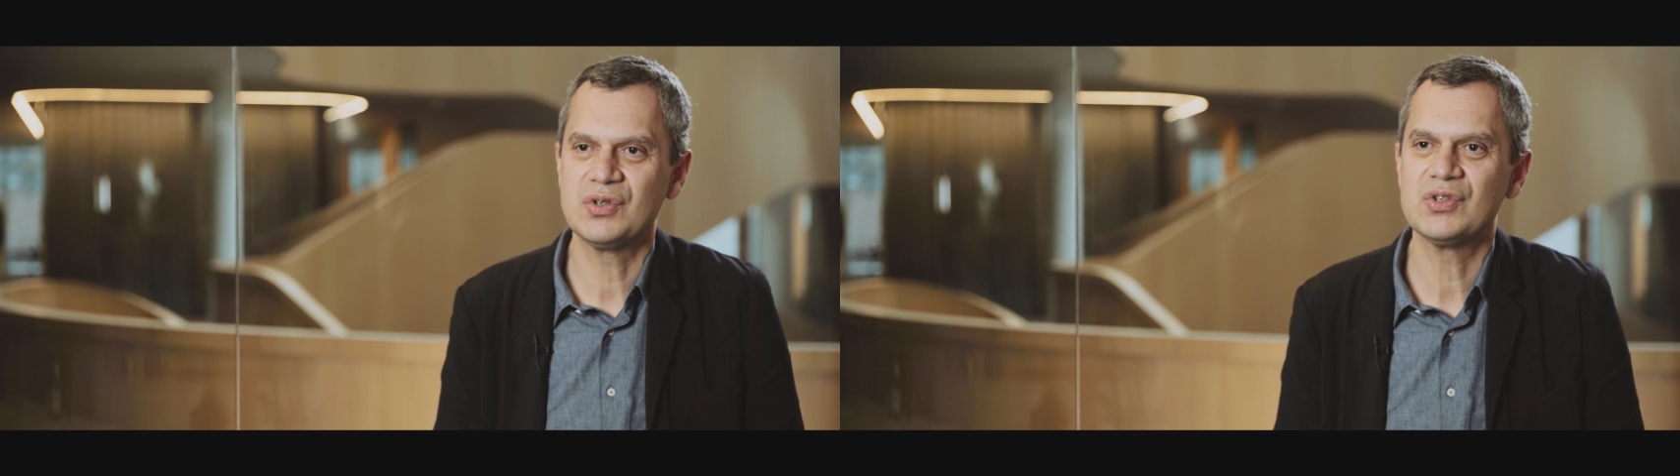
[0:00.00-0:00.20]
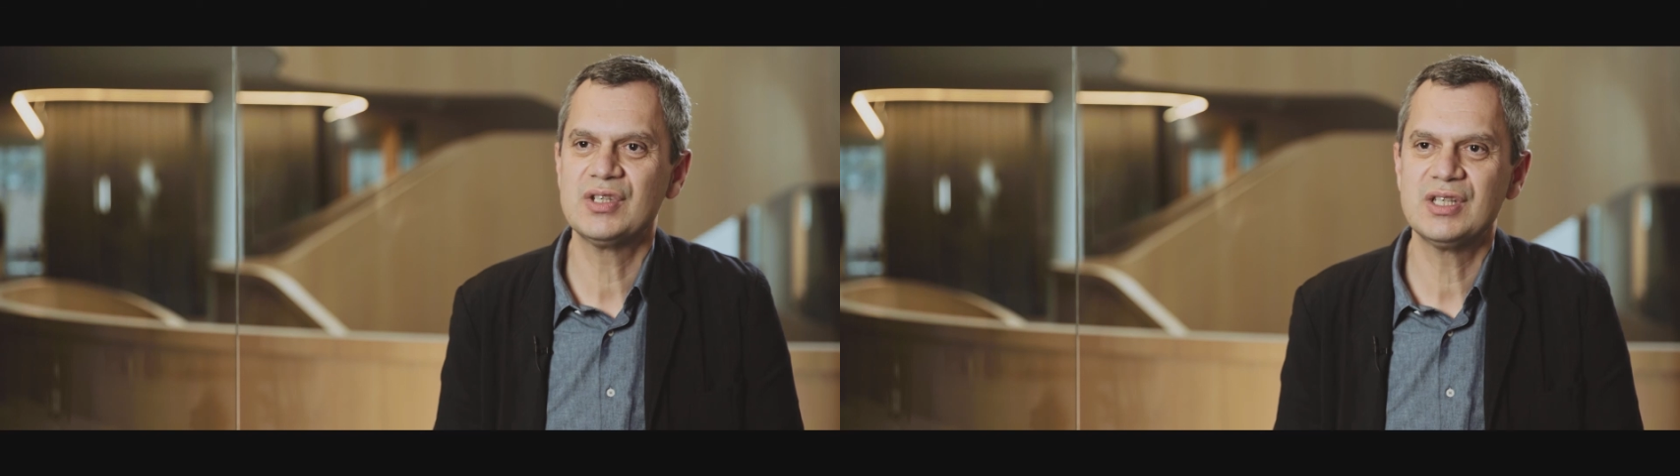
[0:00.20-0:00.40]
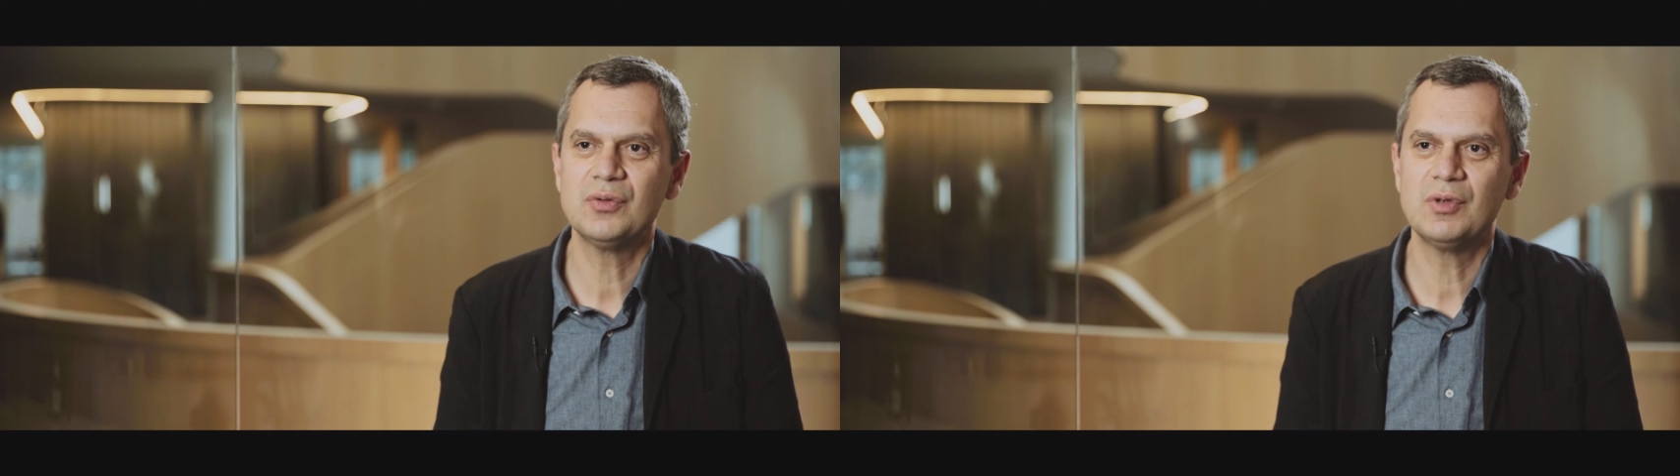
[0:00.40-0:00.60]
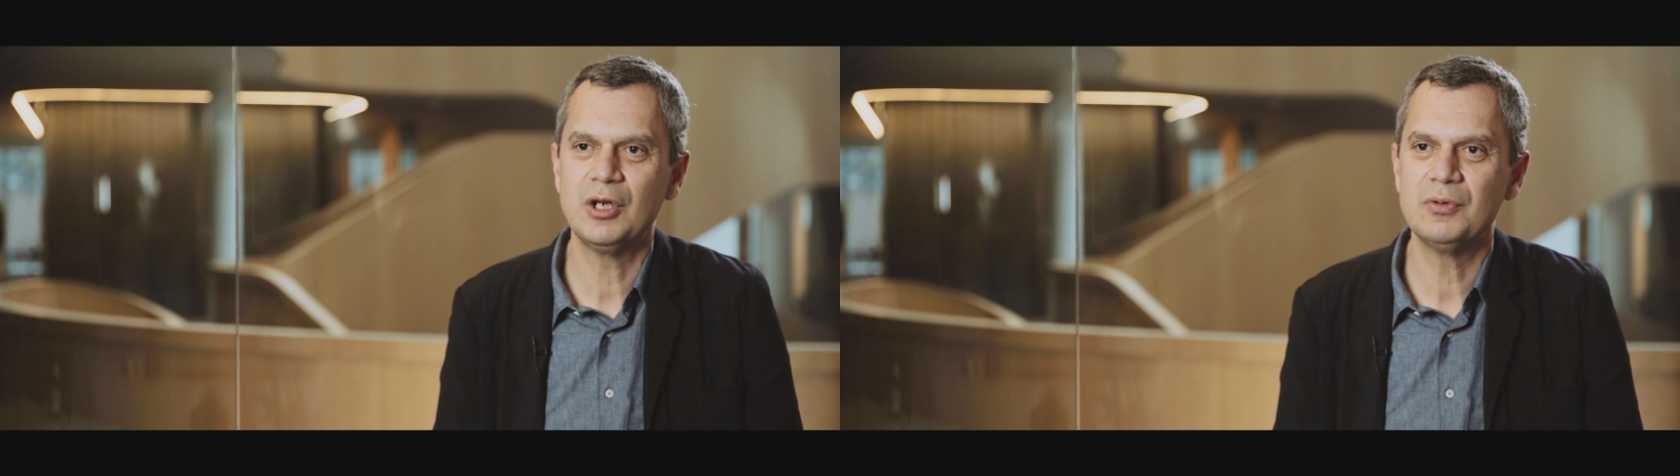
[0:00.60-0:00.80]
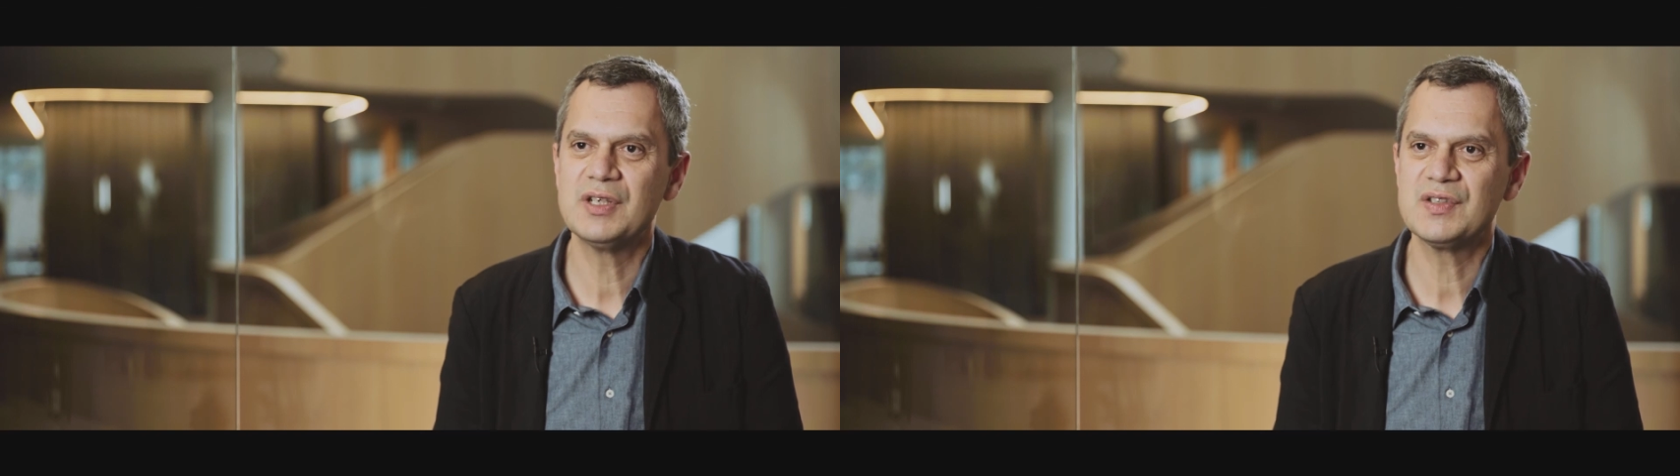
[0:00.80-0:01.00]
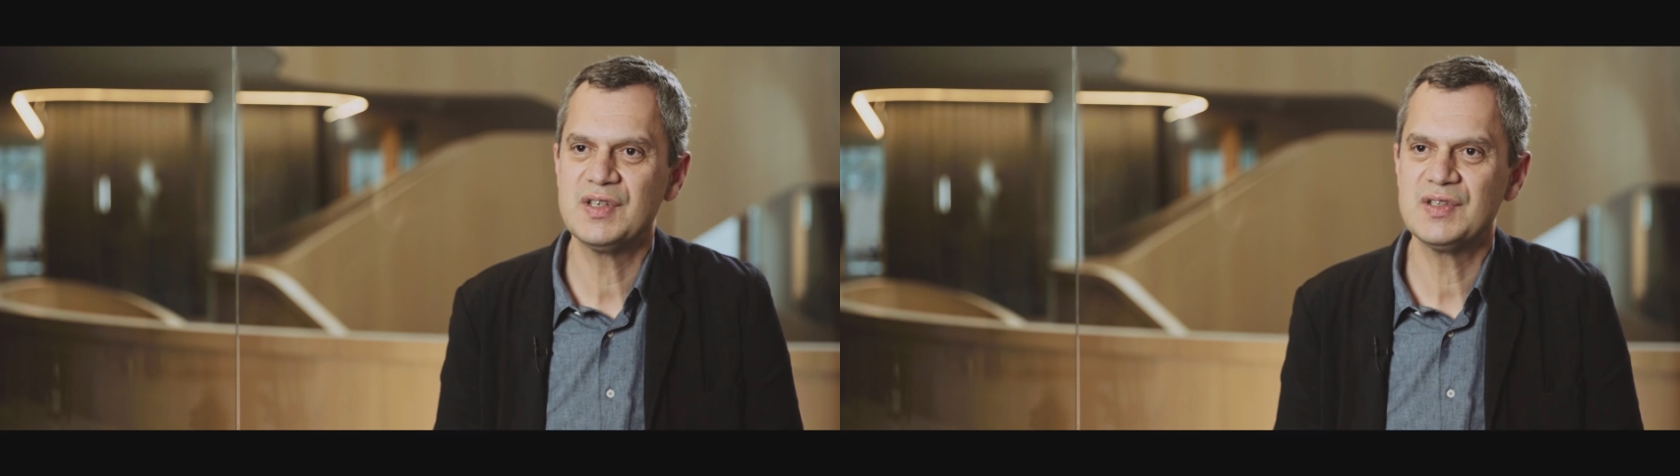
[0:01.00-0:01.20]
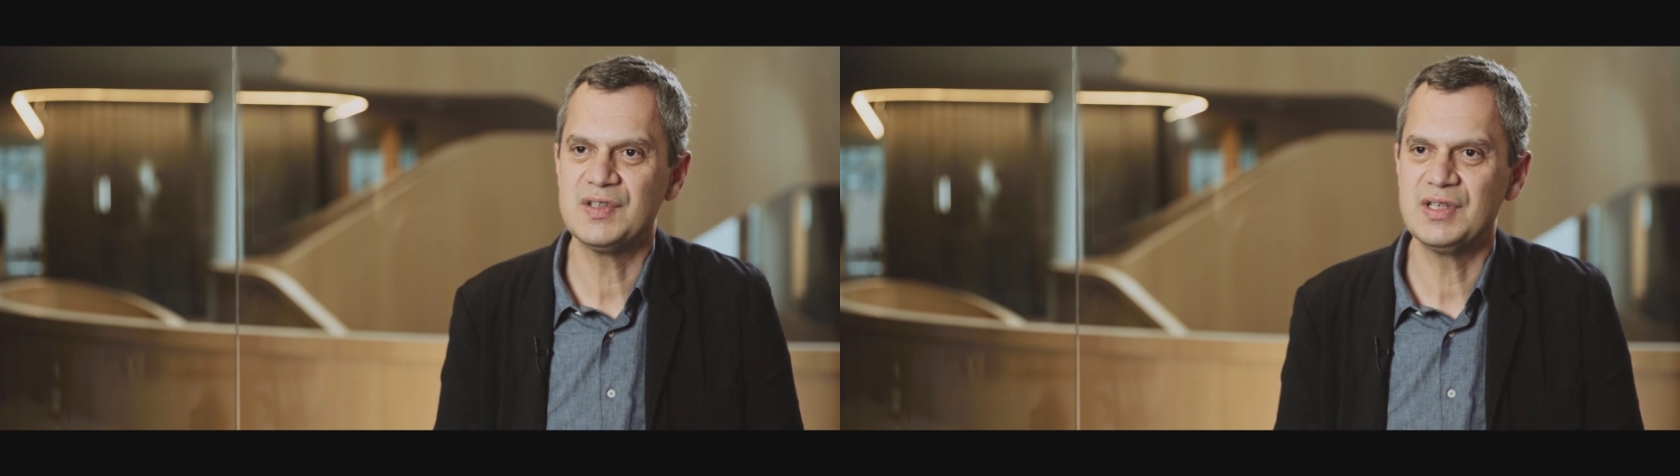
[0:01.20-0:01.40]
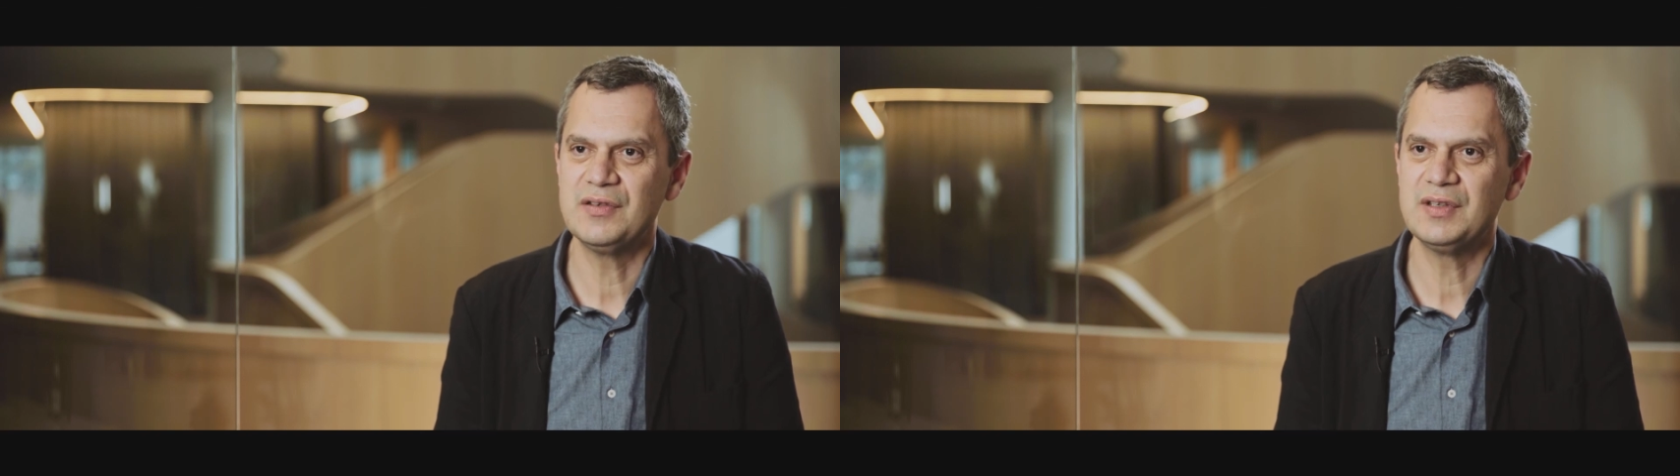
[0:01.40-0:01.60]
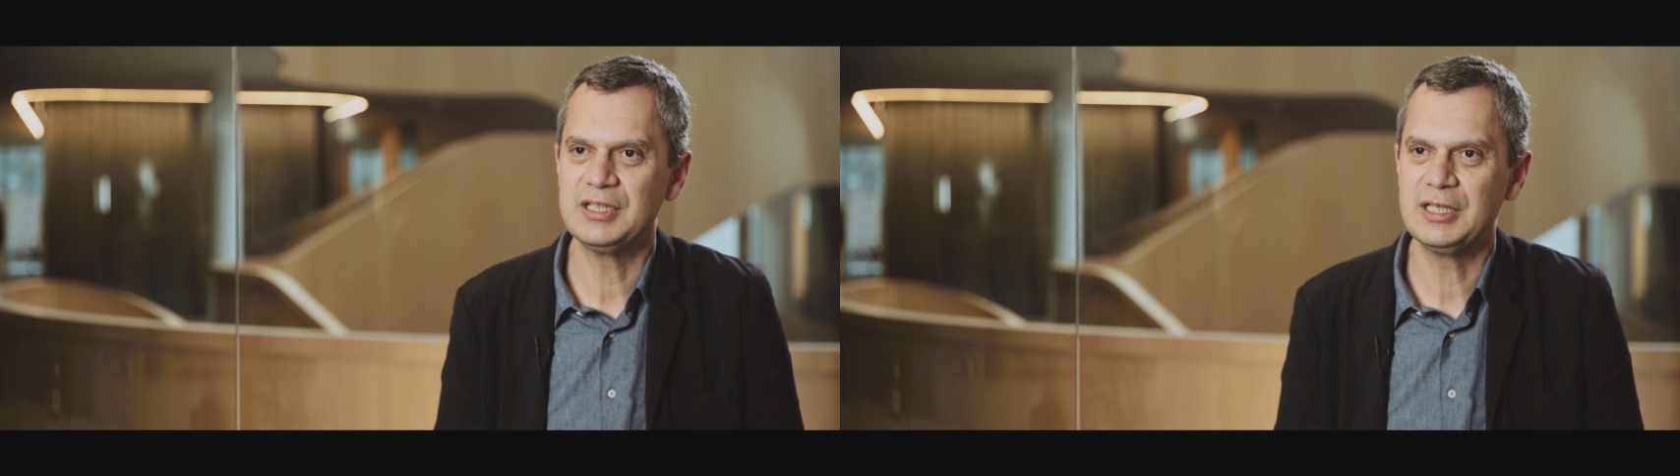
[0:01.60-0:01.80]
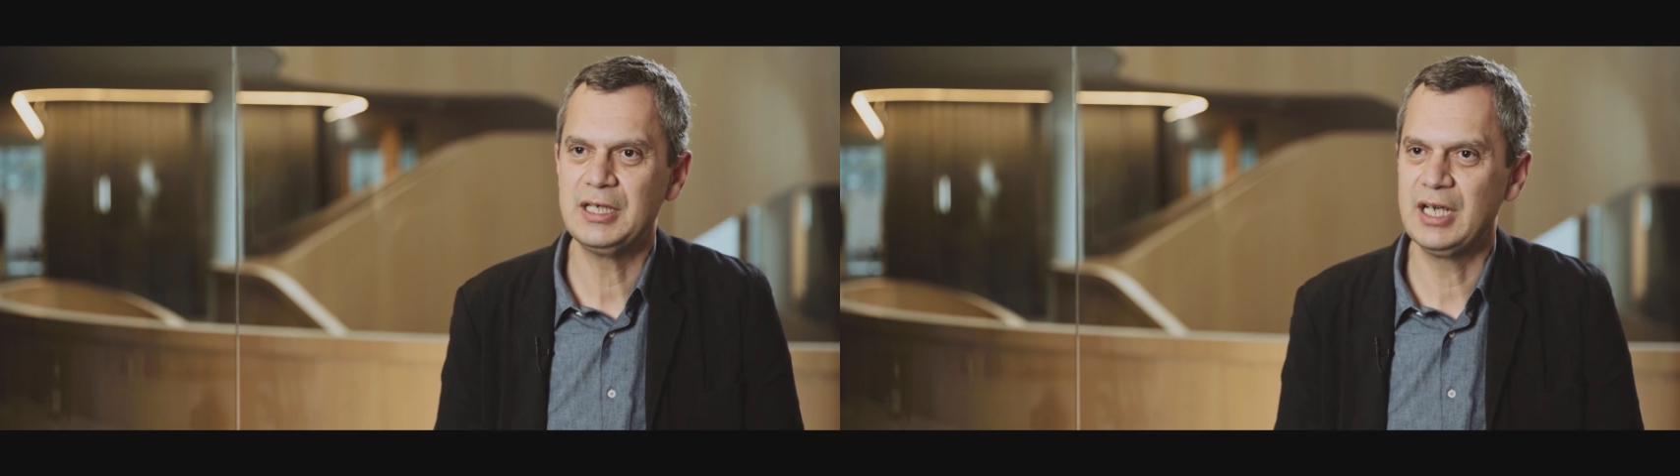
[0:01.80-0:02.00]
is associated with gluten
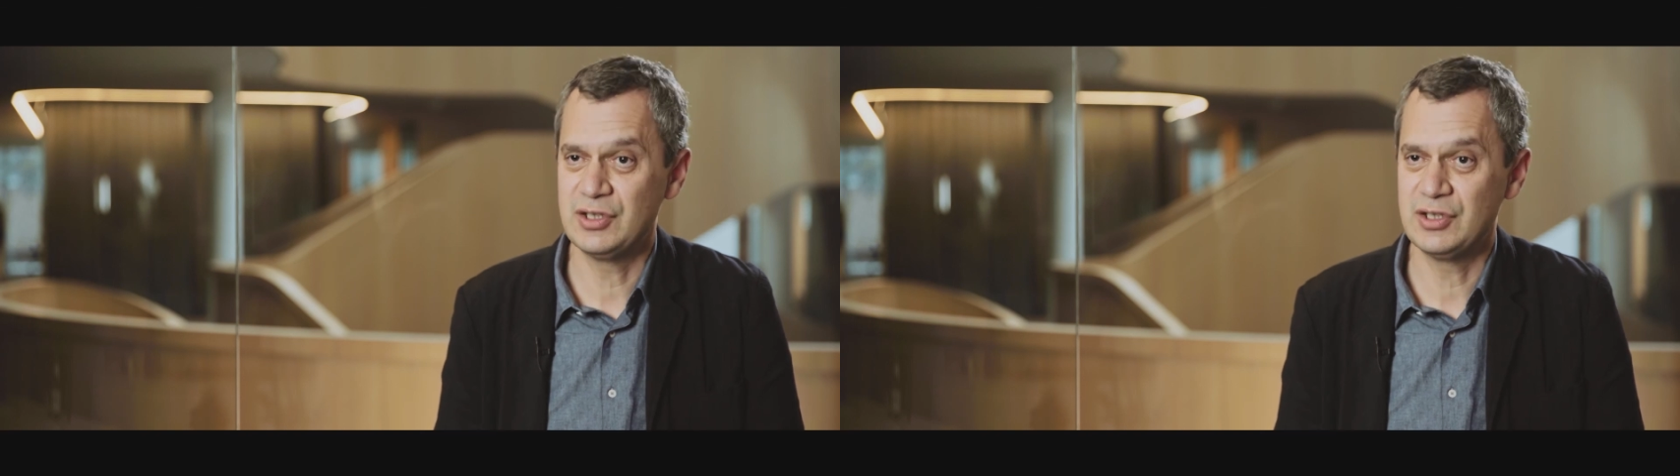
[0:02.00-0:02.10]
sensitivity